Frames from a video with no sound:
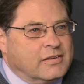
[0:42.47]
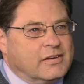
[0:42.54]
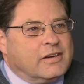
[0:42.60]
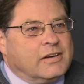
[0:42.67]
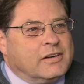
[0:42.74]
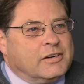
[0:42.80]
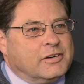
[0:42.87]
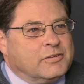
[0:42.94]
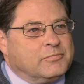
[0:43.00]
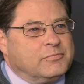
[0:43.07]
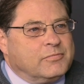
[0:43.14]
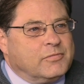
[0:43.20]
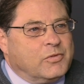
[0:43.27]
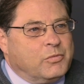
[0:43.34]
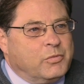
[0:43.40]

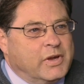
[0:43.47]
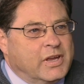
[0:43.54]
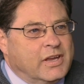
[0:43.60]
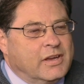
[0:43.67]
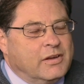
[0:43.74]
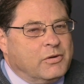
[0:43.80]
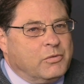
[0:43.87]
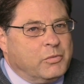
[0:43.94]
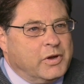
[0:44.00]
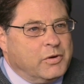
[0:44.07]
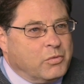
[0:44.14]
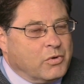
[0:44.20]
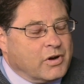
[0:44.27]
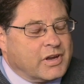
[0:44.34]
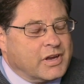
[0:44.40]
We
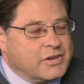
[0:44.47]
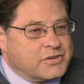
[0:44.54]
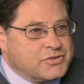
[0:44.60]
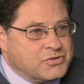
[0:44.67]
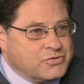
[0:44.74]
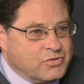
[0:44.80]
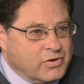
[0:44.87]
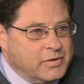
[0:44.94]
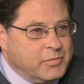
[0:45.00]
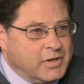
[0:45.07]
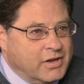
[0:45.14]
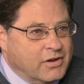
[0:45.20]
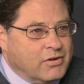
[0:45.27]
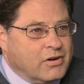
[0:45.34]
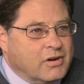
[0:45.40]
work
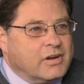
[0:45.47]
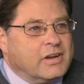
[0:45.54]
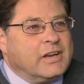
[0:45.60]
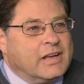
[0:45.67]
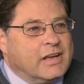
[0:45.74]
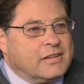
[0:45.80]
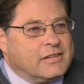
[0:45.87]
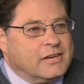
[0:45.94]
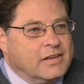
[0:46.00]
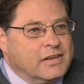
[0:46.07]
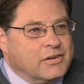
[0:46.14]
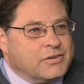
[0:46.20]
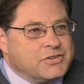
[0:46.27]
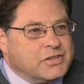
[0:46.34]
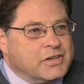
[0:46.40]
extremely hard at the
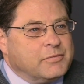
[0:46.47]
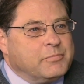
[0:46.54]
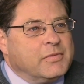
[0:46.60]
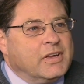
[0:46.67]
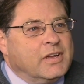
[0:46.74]
dealership,